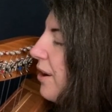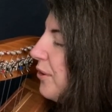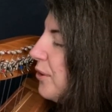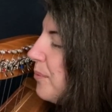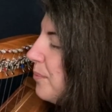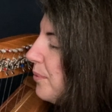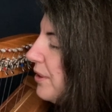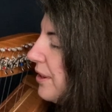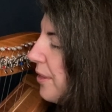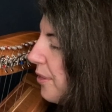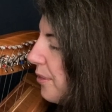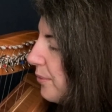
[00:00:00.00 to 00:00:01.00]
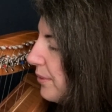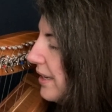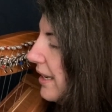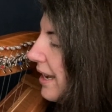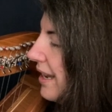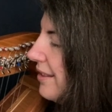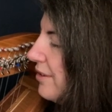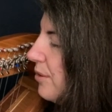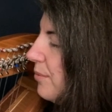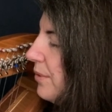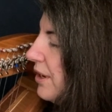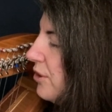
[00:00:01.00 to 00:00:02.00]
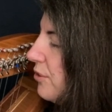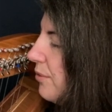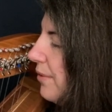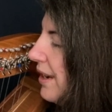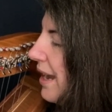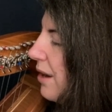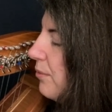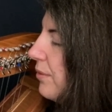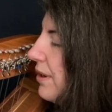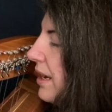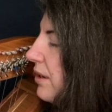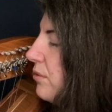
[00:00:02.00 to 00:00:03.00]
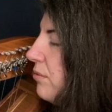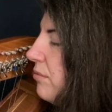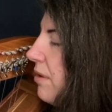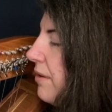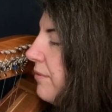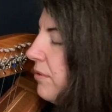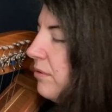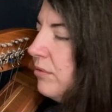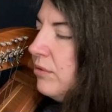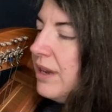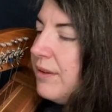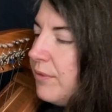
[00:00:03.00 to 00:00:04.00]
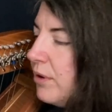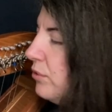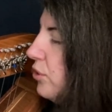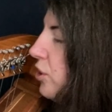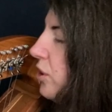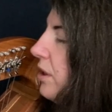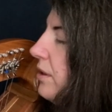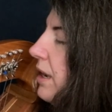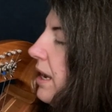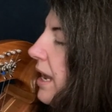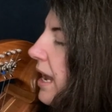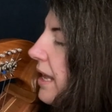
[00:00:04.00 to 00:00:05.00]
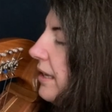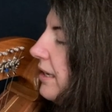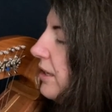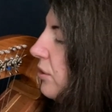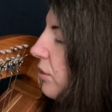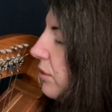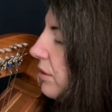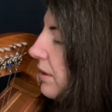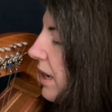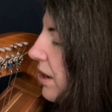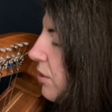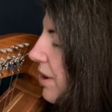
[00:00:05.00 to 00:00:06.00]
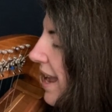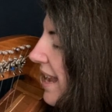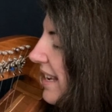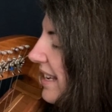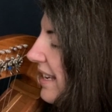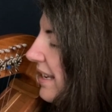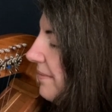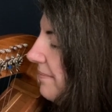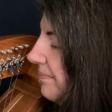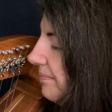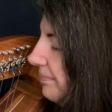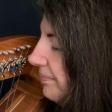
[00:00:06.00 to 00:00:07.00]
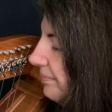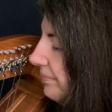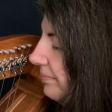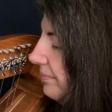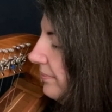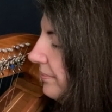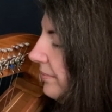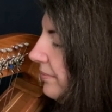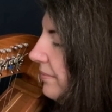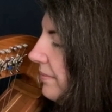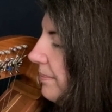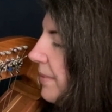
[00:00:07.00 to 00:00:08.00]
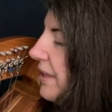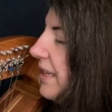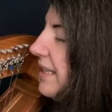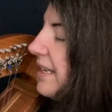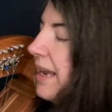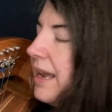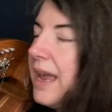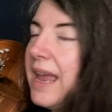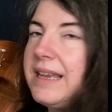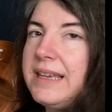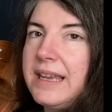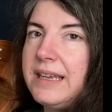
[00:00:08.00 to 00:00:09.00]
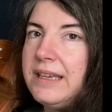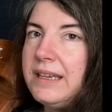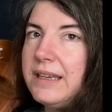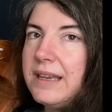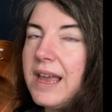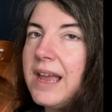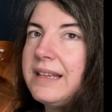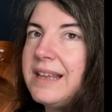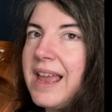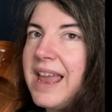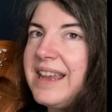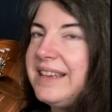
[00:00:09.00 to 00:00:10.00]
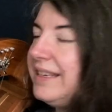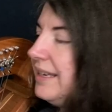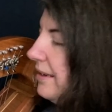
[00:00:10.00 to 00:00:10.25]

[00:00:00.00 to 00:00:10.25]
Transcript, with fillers: on the bridge 3 and the bridge 3 I would like to have uh, an evolution and it's not now AE but it's AE and AD.